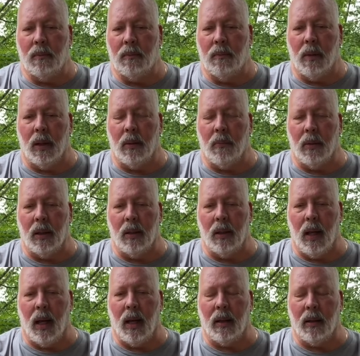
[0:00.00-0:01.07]
but
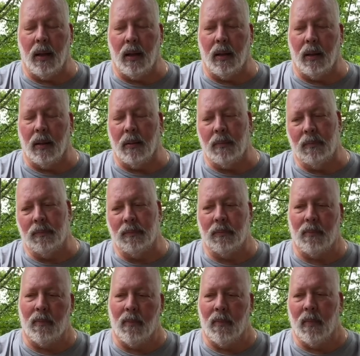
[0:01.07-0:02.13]
not in a,
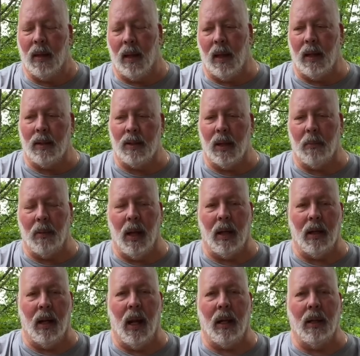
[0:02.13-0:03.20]
I hate to say it, not
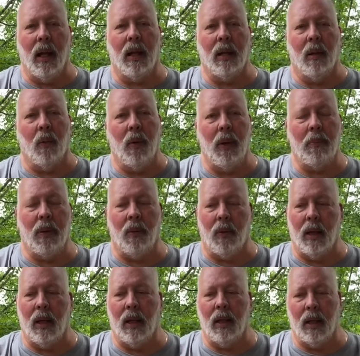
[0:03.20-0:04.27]
in a wimpy
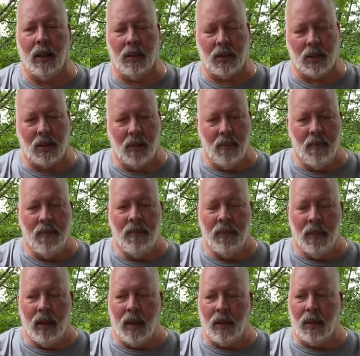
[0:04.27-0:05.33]
way. It's
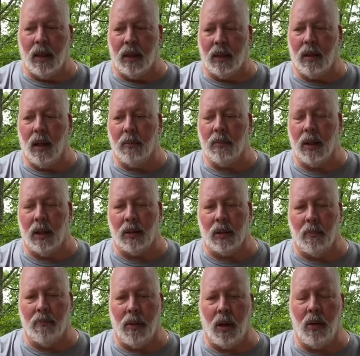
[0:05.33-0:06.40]
a
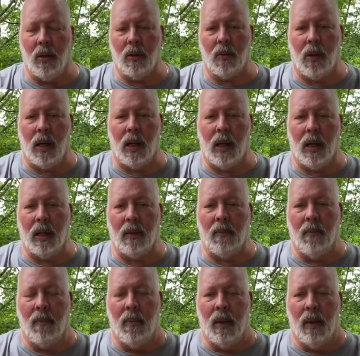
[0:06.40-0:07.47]
bold wine,
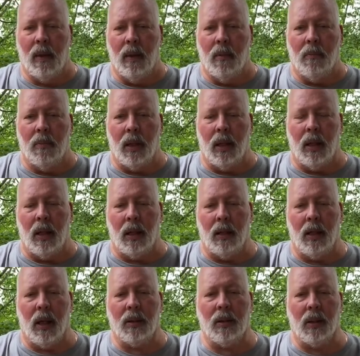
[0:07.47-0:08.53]
but it
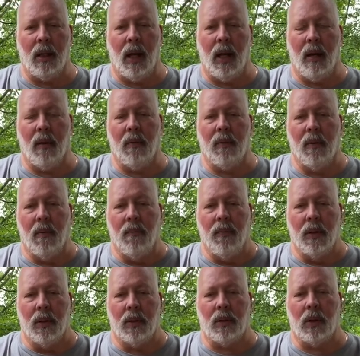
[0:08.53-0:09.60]
doesn't have
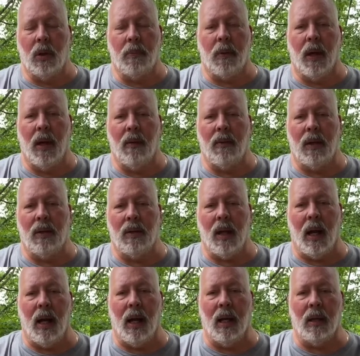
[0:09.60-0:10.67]
super heavy
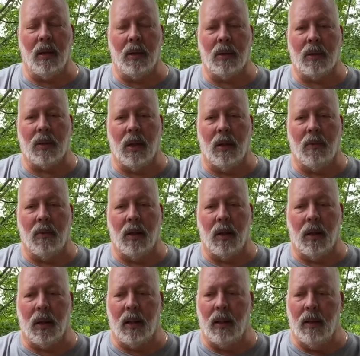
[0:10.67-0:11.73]
tannins that
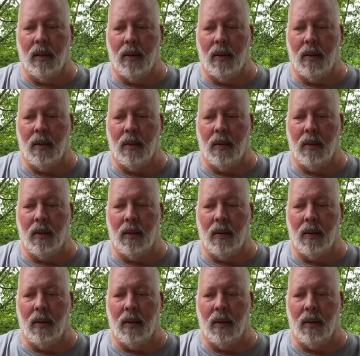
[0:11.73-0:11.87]
really